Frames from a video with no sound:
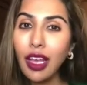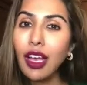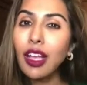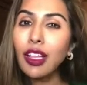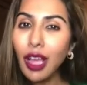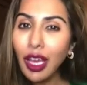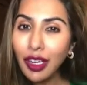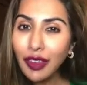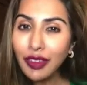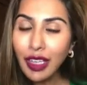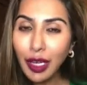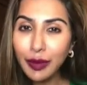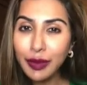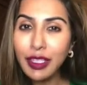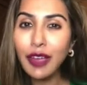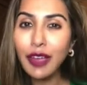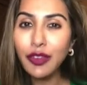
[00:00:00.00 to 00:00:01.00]
A lot of
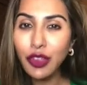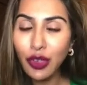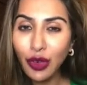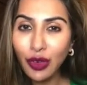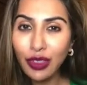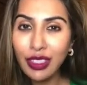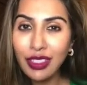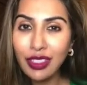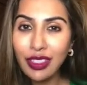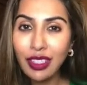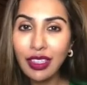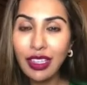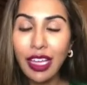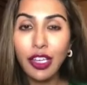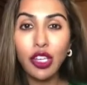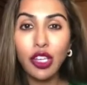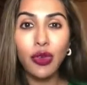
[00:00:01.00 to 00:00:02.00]
times, have you noticed
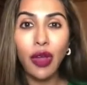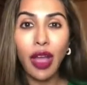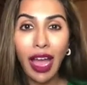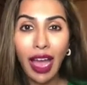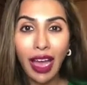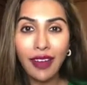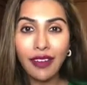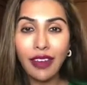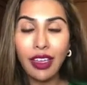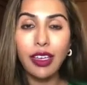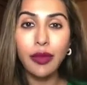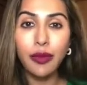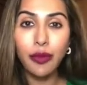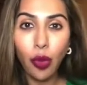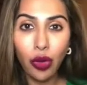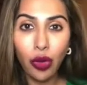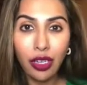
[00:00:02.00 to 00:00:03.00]
that you have an
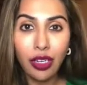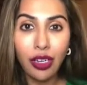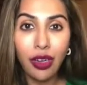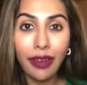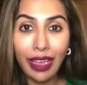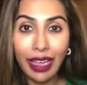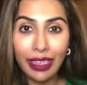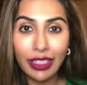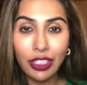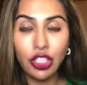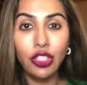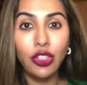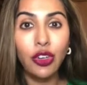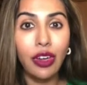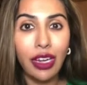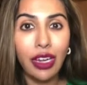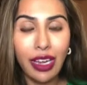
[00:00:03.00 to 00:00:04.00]
important
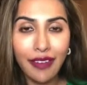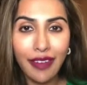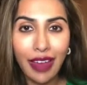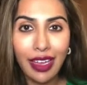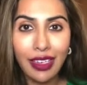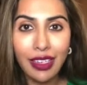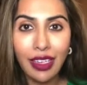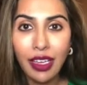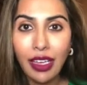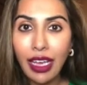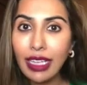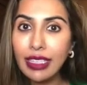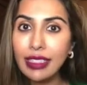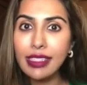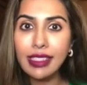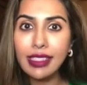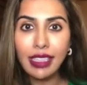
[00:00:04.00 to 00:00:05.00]
occasion or an event
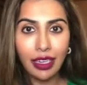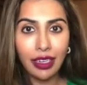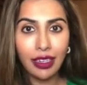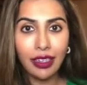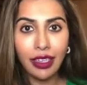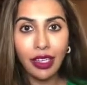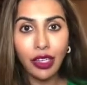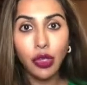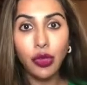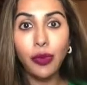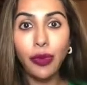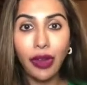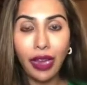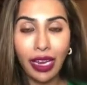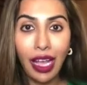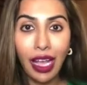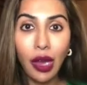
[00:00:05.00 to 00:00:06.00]
and suddenly you
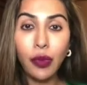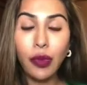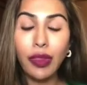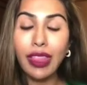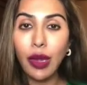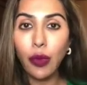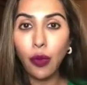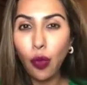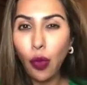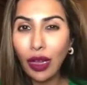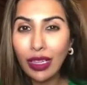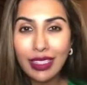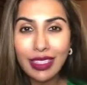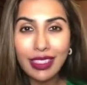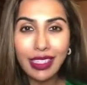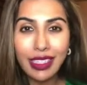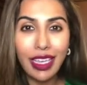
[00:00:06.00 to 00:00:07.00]
break out with that
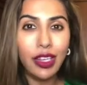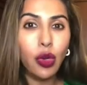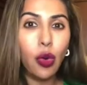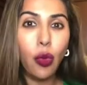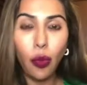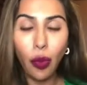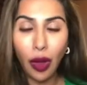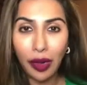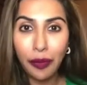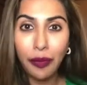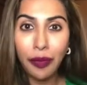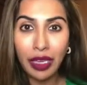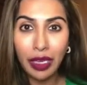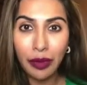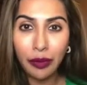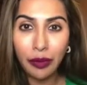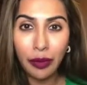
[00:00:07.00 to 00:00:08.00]
one zit or one
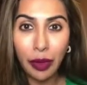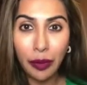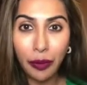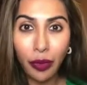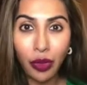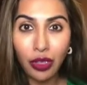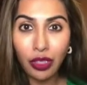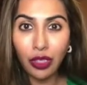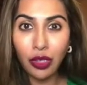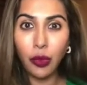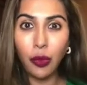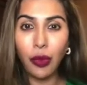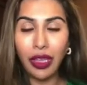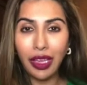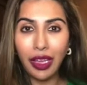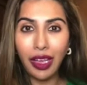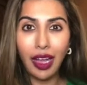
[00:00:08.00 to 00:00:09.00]
pimple and you
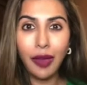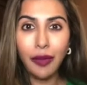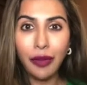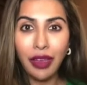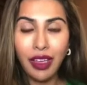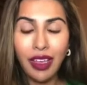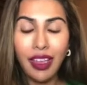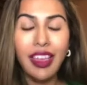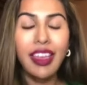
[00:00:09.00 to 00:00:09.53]
wake up?